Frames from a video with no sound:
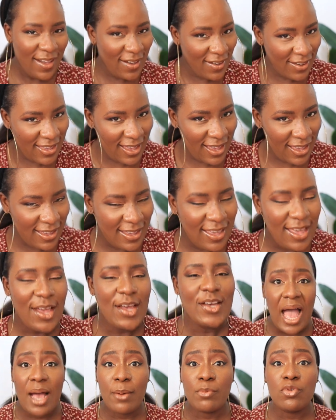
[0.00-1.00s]
Okay,
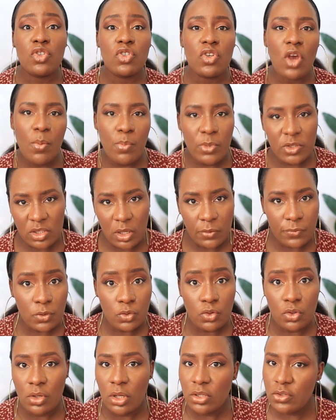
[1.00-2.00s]
I'm sure most of
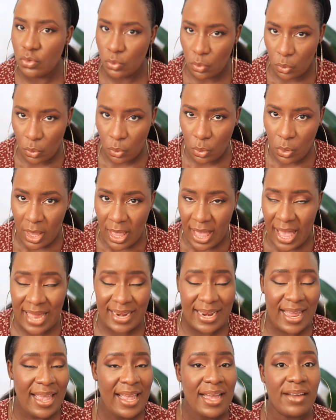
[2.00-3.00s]
you do not know,
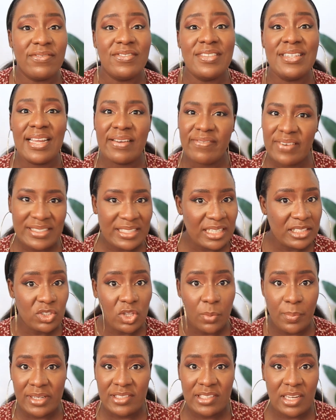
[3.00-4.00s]
and I have never said
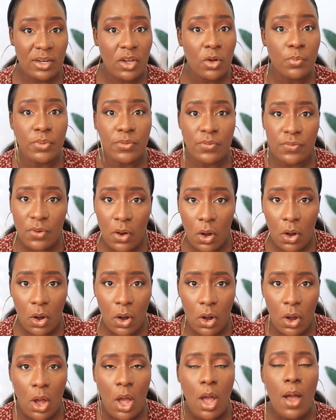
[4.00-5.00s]
it on my channel
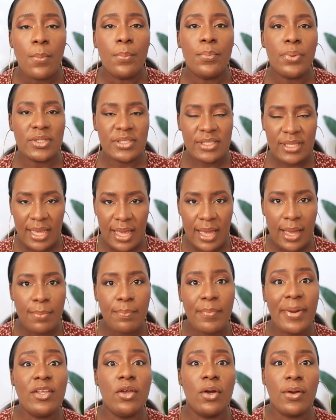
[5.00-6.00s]
before, but yeah,
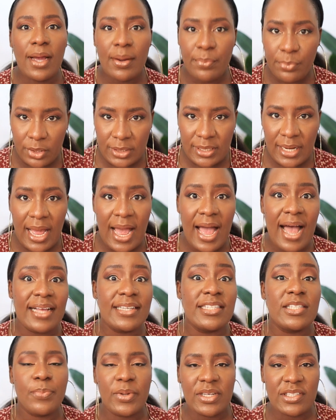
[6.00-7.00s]
my younger brother
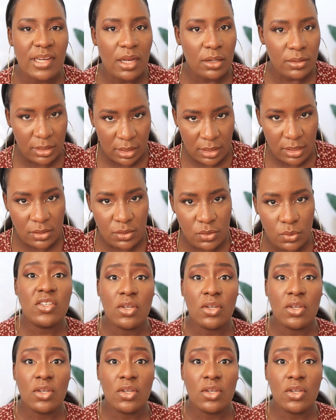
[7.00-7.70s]
has special needs.